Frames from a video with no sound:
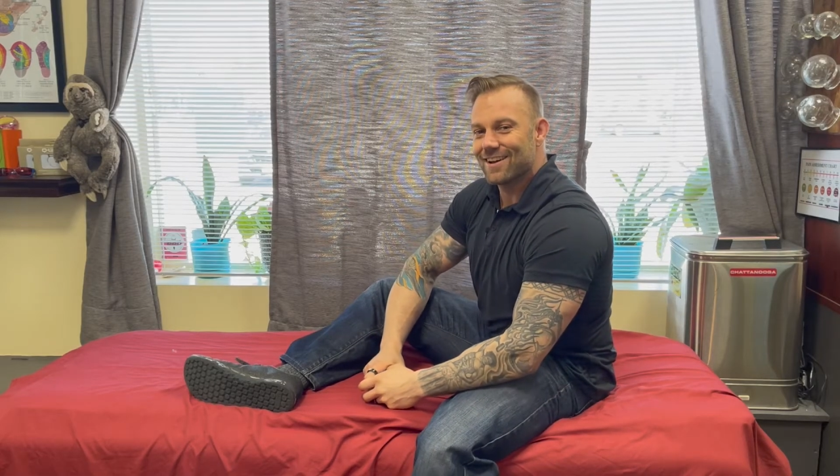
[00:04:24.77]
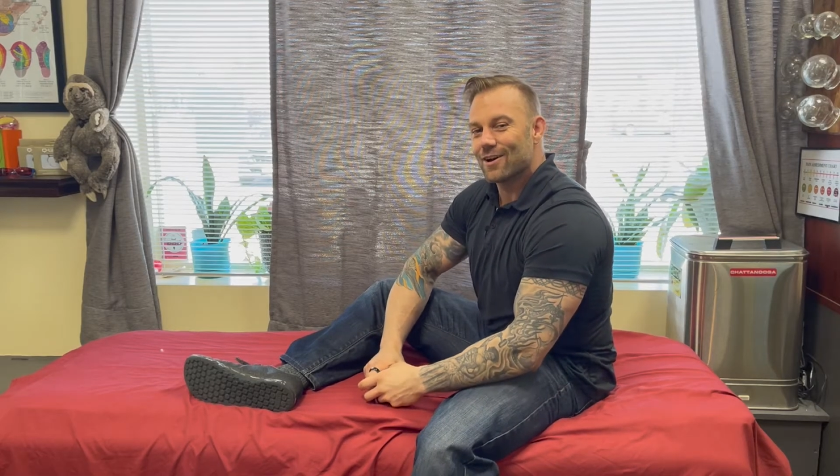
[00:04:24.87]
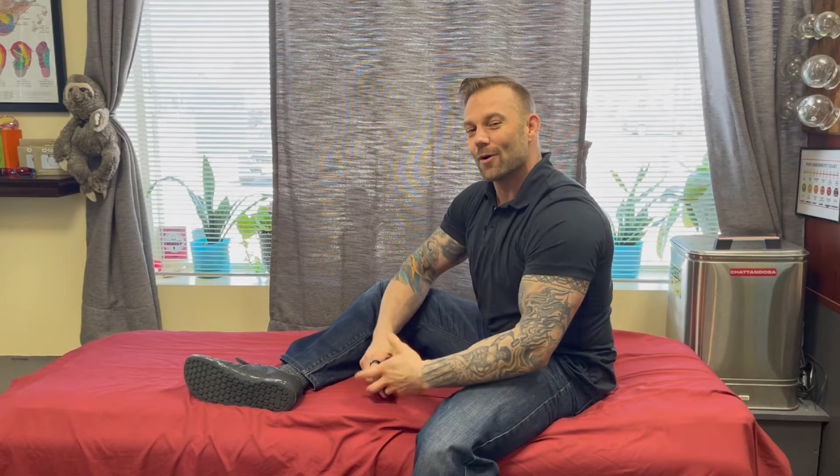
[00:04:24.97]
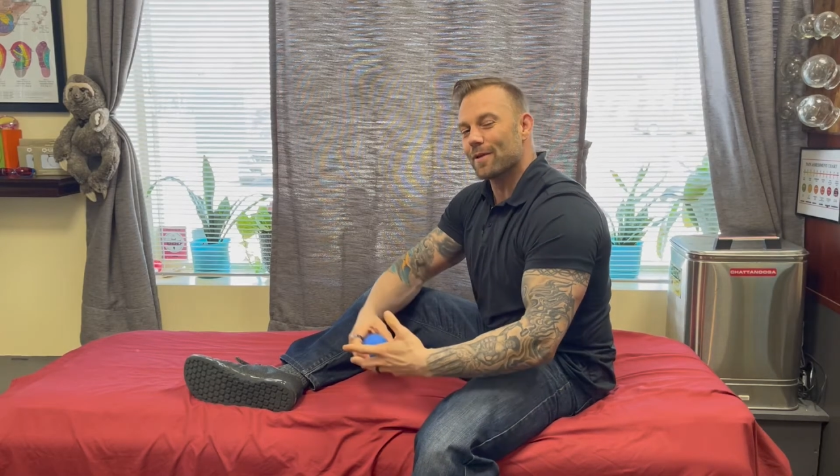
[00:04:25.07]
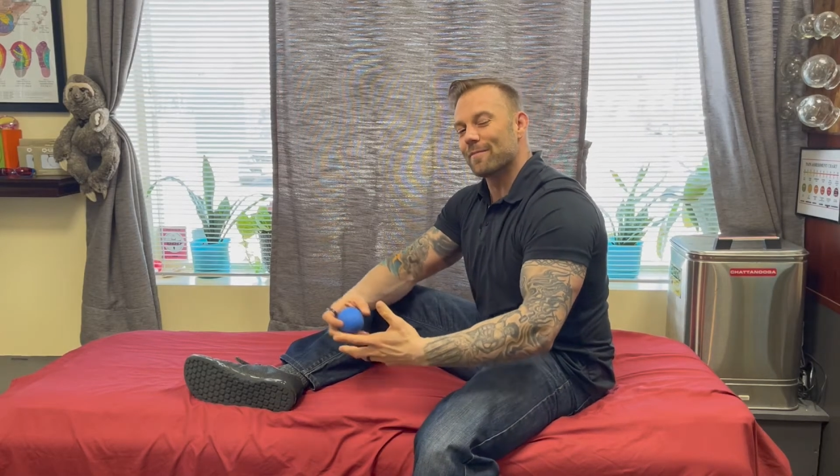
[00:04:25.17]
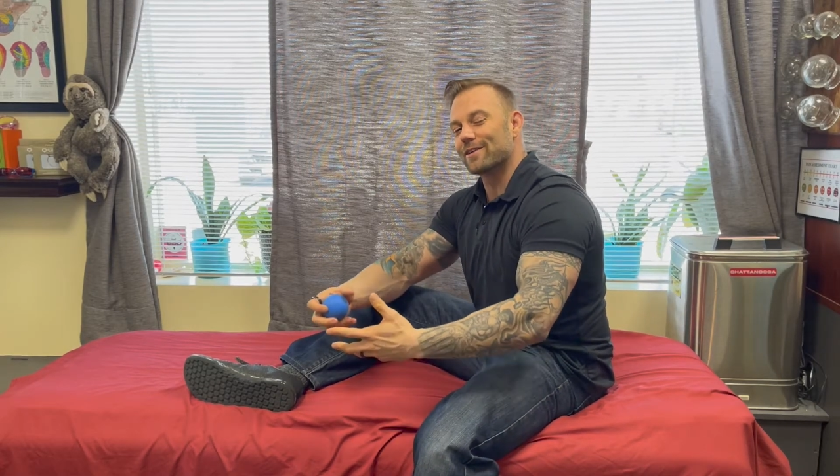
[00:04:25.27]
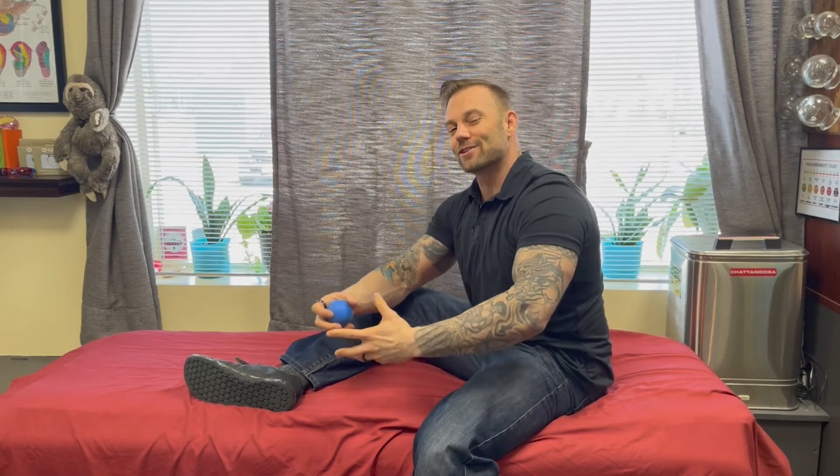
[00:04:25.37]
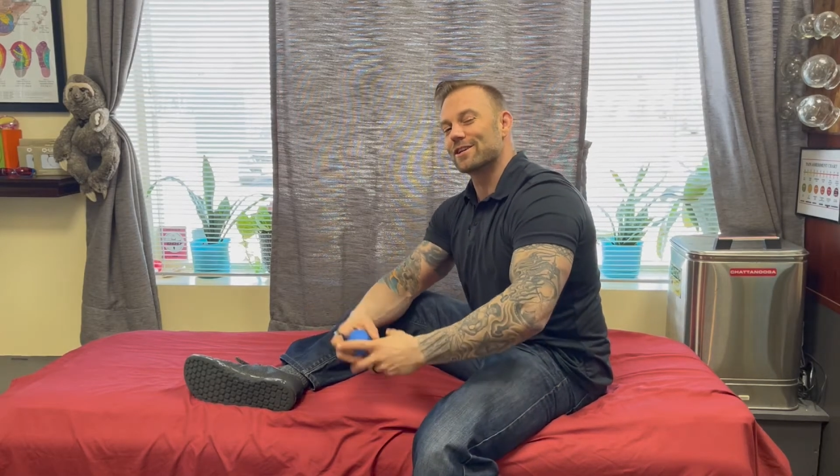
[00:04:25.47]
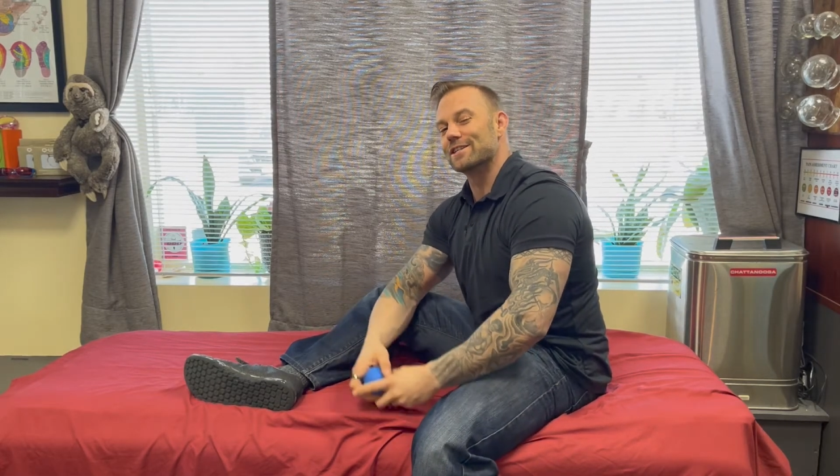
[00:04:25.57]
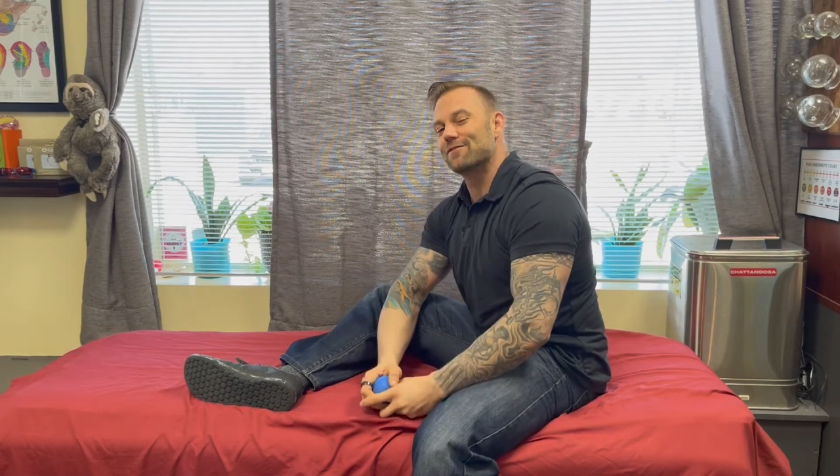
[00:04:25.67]
Hope that makes your
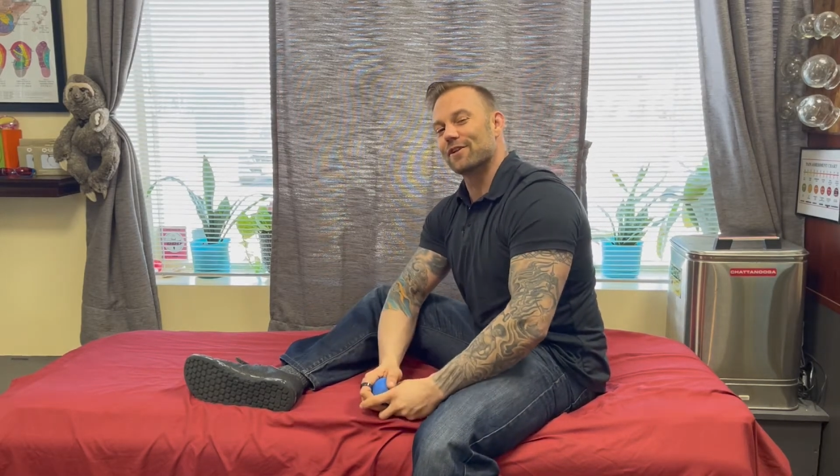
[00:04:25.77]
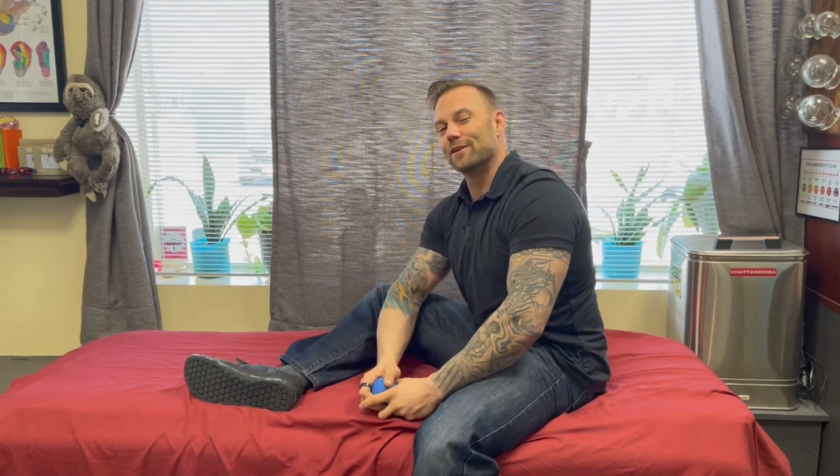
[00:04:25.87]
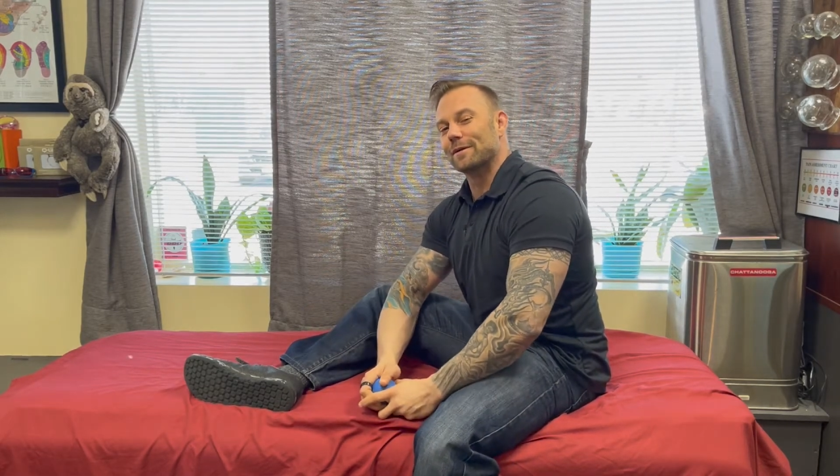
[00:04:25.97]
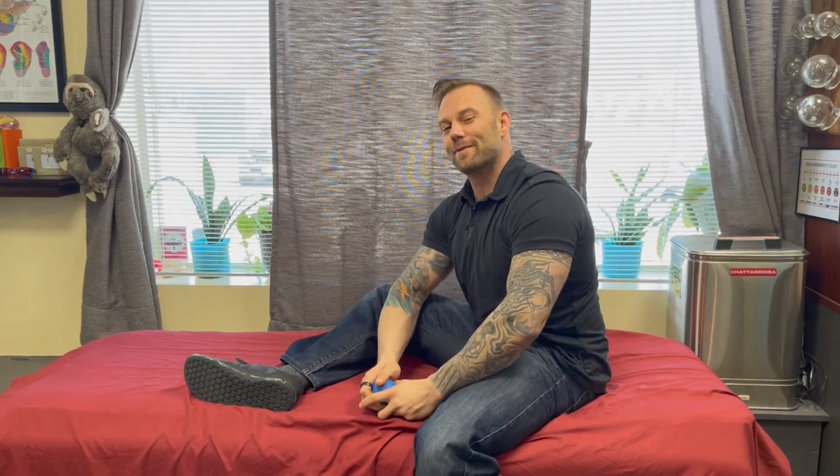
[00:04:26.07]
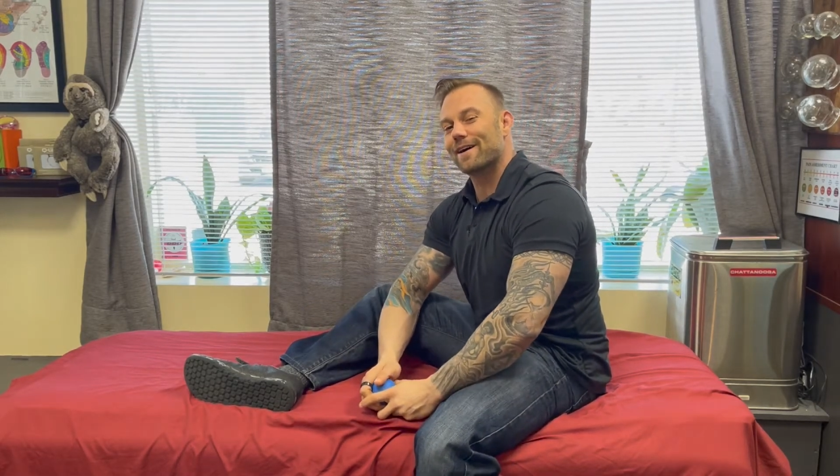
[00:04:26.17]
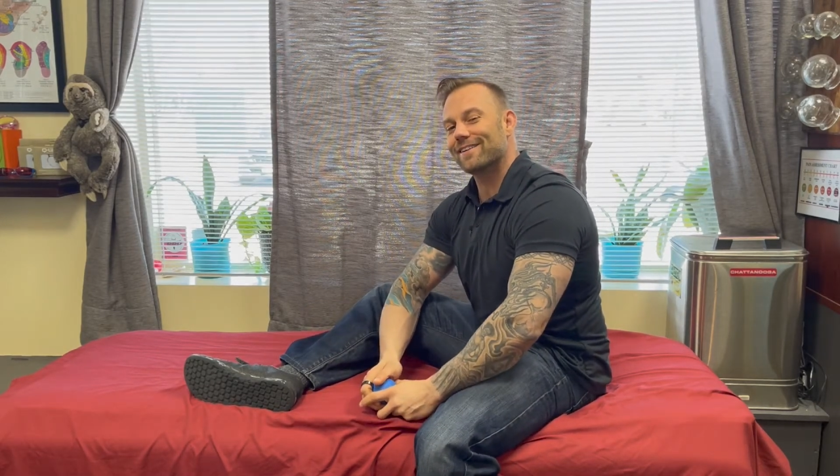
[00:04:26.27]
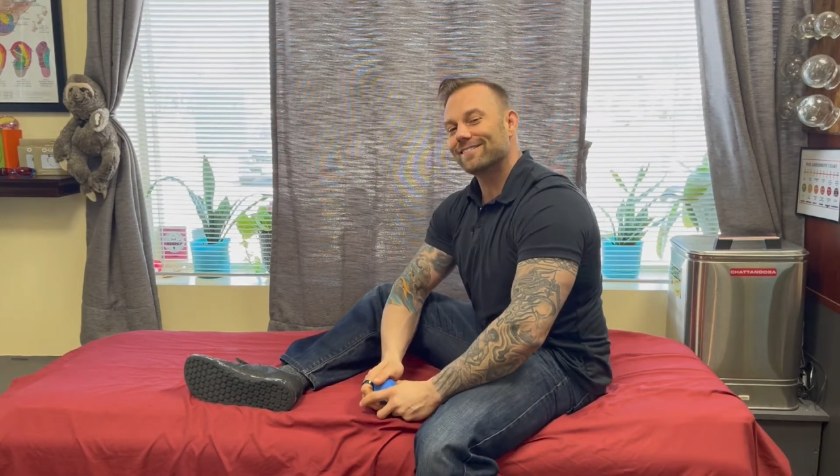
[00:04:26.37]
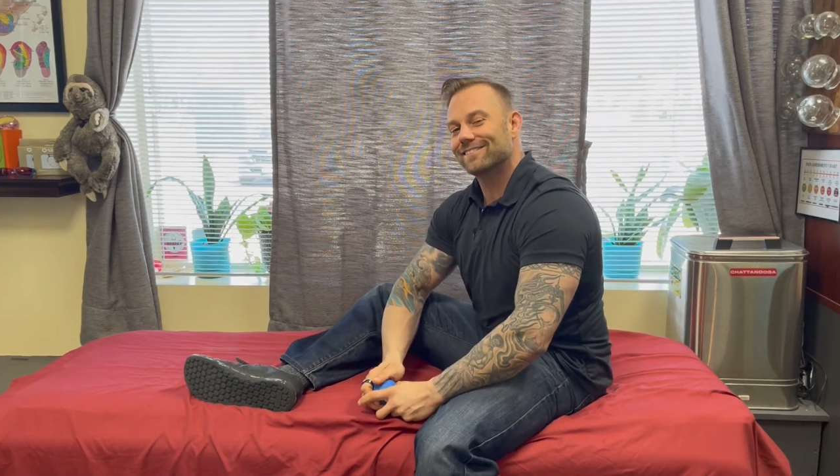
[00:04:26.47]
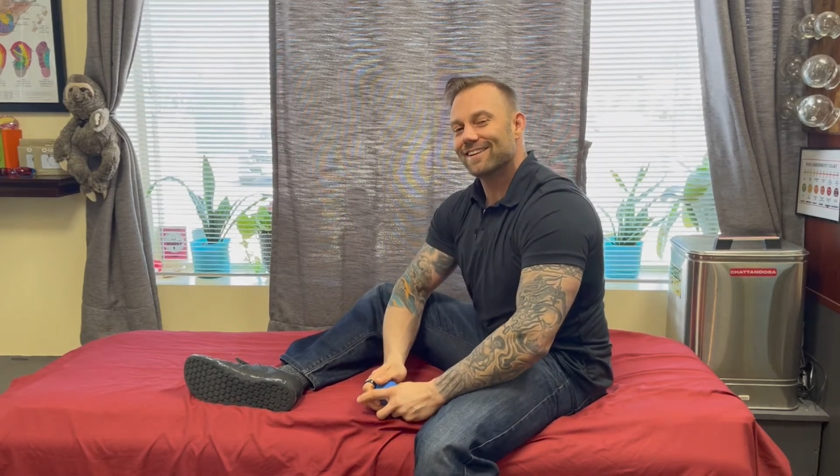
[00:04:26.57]
shins feel a little bit better.